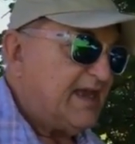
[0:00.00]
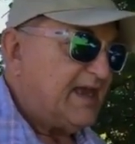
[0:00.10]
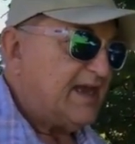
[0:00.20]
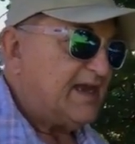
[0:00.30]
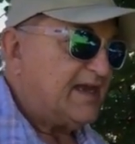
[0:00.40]

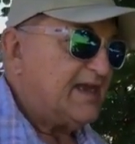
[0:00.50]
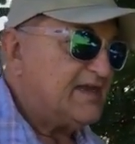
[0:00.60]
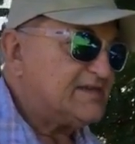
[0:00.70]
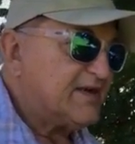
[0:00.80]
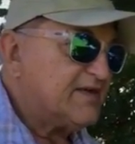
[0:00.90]
And the
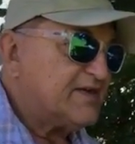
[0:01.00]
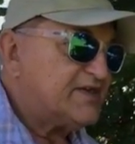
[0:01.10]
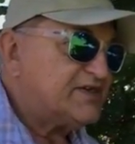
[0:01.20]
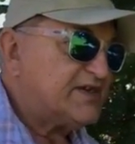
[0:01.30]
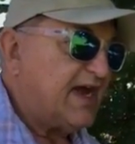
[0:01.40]
kids are in
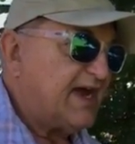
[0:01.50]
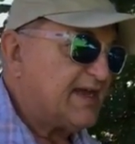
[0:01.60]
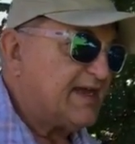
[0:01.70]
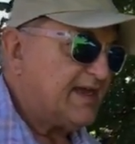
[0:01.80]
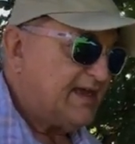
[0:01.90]

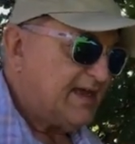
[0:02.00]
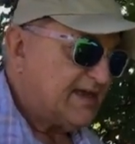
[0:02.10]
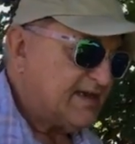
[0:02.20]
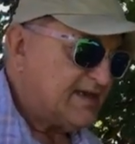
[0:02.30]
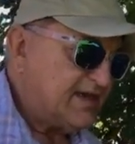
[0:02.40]
shock,
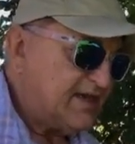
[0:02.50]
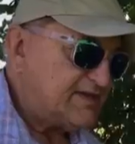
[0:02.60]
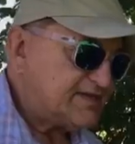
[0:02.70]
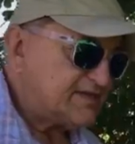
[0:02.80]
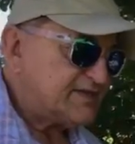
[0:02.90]
and the
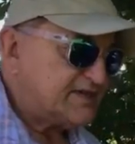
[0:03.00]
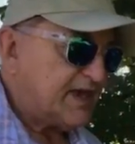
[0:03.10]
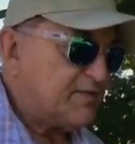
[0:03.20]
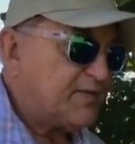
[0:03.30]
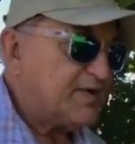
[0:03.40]
teacher's in
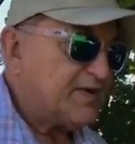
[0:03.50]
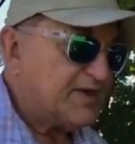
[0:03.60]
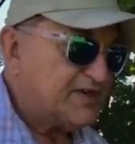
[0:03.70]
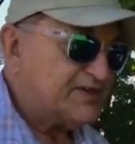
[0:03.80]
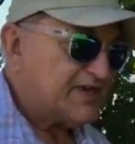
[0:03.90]
shock. We're
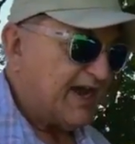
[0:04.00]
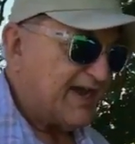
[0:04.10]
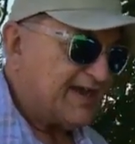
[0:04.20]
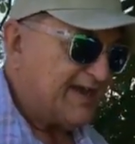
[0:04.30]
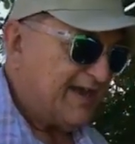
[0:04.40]
in
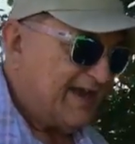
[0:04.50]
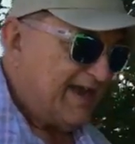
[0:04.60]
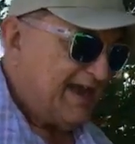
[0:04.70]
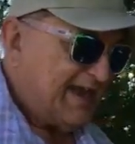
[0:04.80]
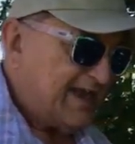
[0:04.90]
shock.
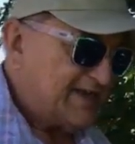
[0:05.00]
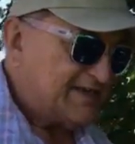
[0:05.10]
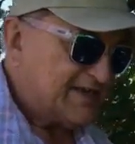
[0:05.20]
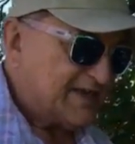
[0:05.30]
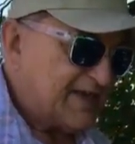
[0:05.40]
And
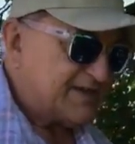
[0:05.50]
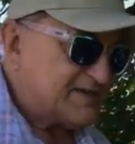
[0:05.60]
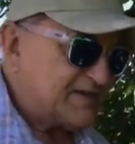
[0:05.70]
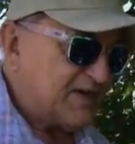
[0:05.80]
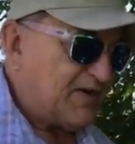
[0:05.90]
she said,
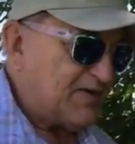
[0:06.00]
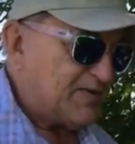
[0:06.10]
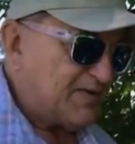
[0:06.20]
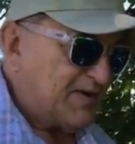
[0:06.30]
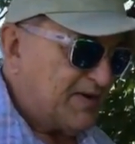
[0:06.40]
let's
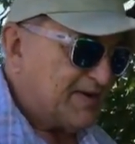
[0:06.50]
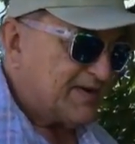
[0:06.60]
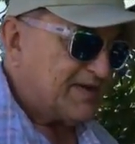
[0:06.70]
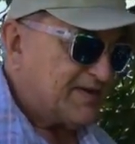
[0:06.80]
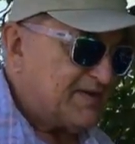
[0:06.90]
go,
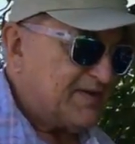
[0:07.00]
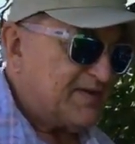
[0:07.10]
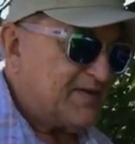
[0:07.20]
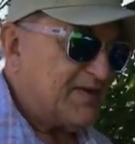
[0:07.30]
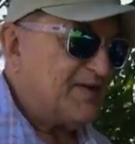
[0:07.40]

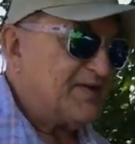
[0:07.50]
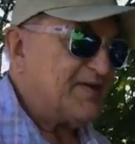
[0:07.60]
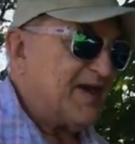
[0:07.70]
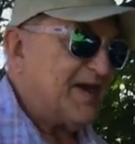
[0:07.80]
turn your